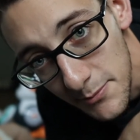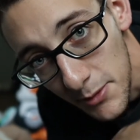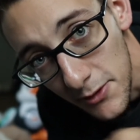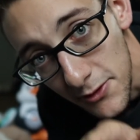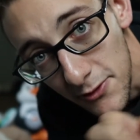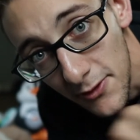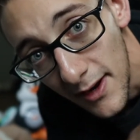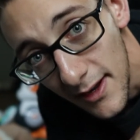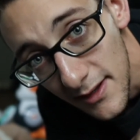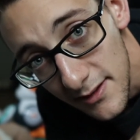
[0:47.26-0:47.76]

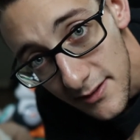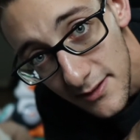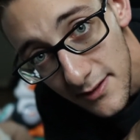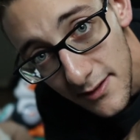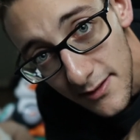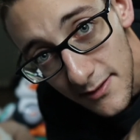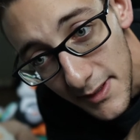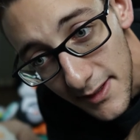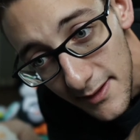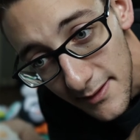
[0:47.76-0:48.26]

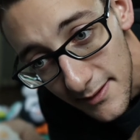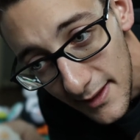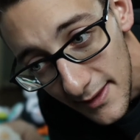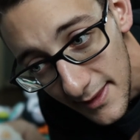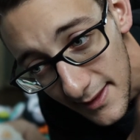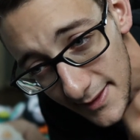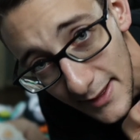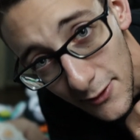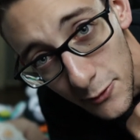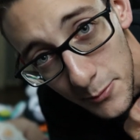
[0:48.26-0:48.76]
progress because I
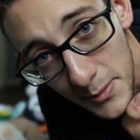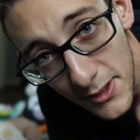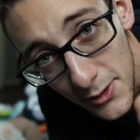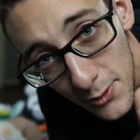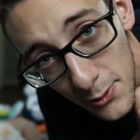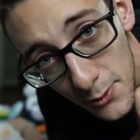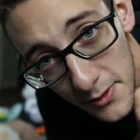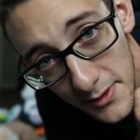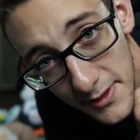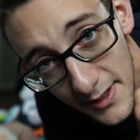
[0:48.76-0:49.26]
think that would be
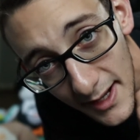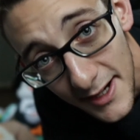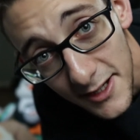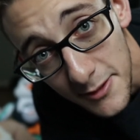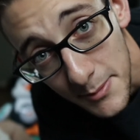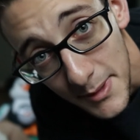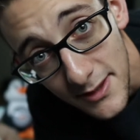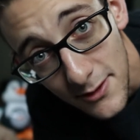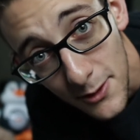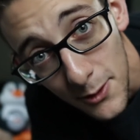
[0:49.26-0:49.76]
cool to
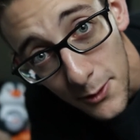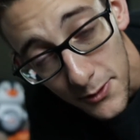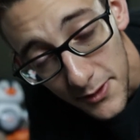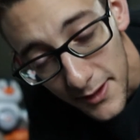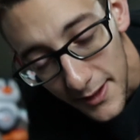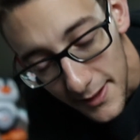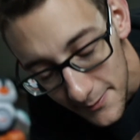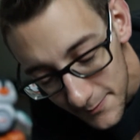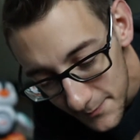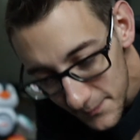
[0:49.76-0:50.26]
document the whole
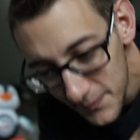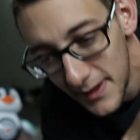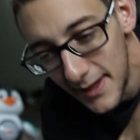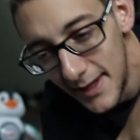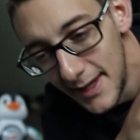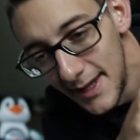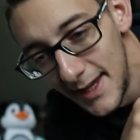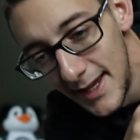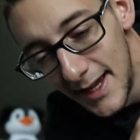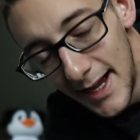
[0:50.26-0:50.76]
thing.
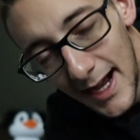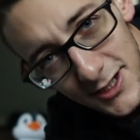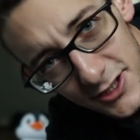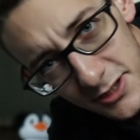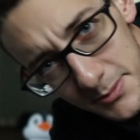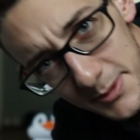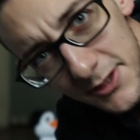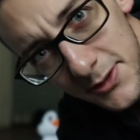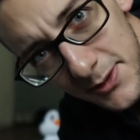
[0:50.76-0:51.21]
I should be